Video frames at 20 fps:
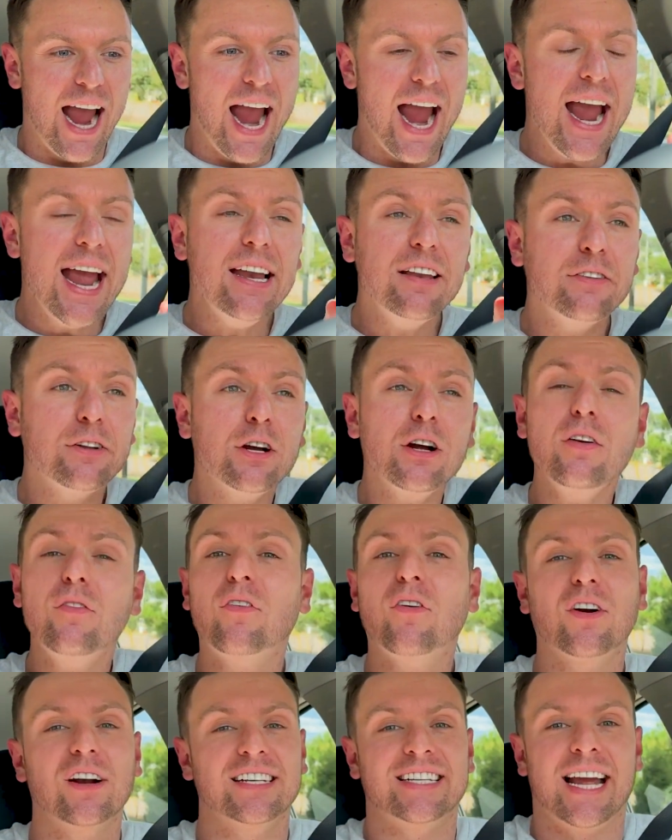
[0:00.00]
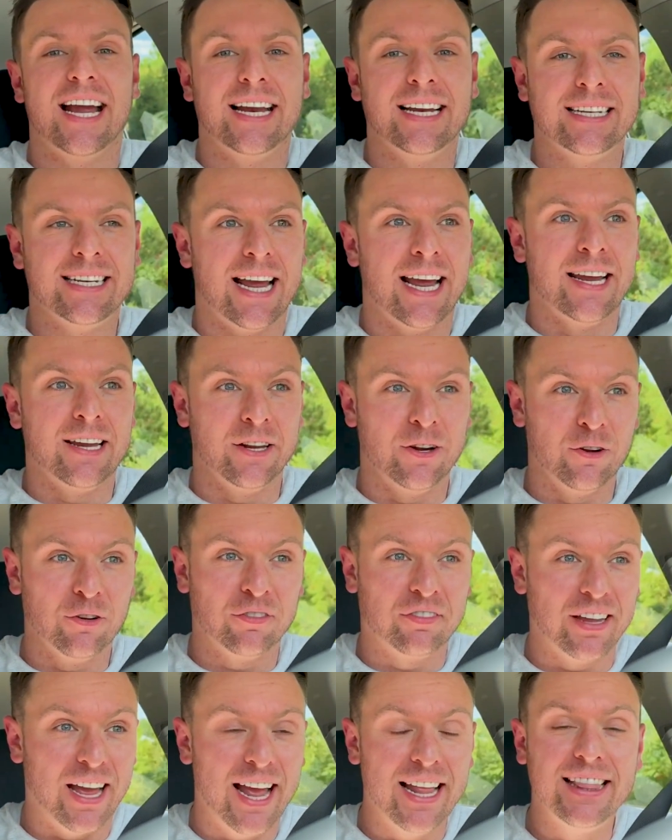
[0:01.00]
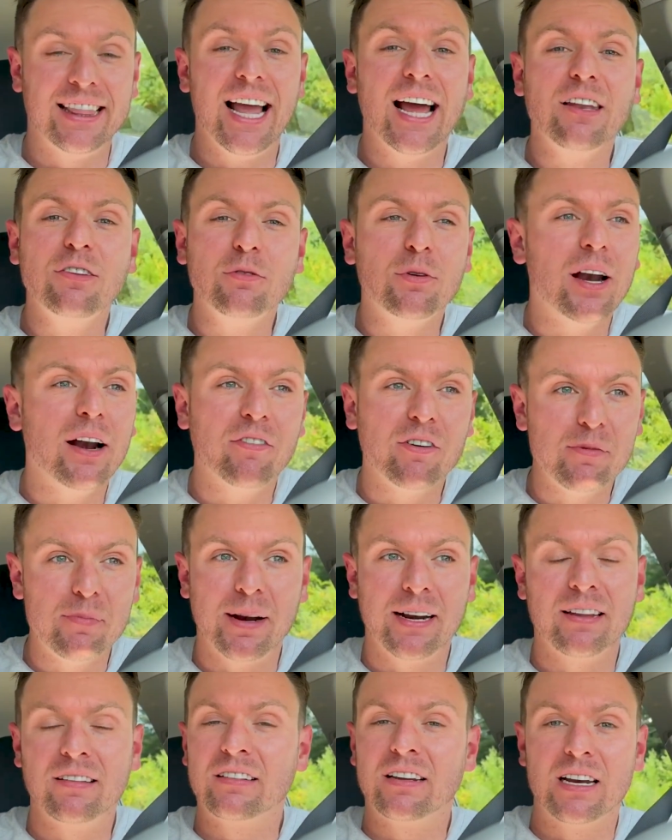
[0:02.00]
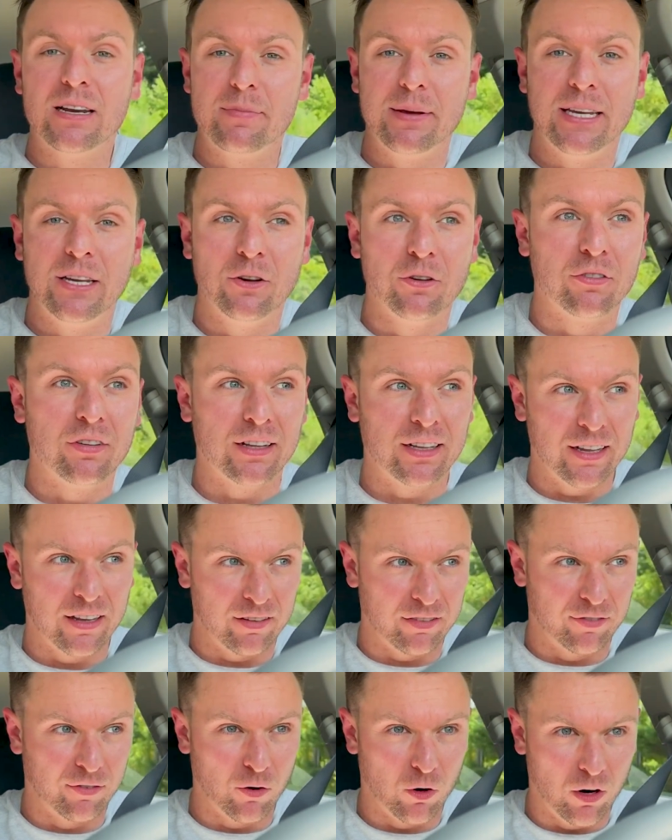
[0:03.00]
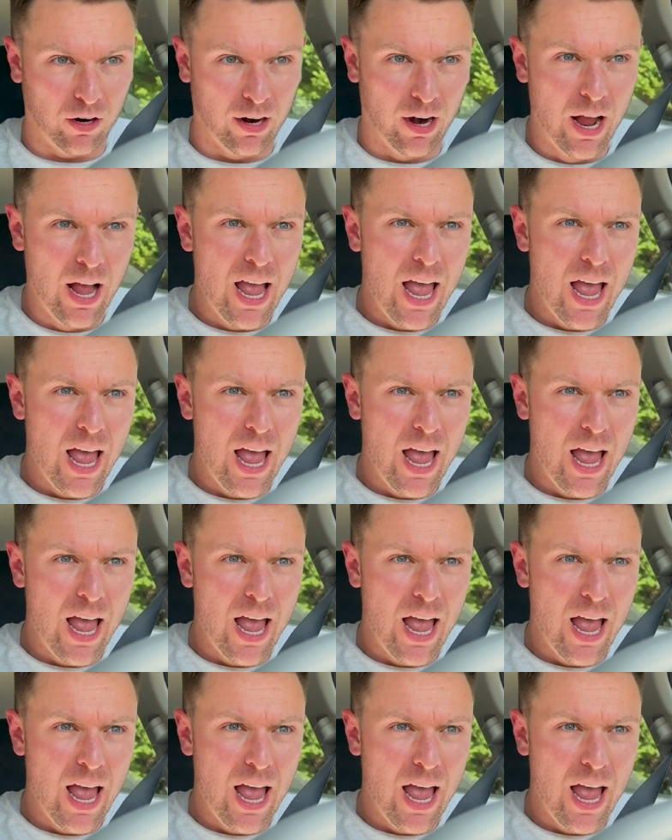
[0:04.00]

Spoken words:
it's good for day-to-day use, and that's what everybody's going to be using this for.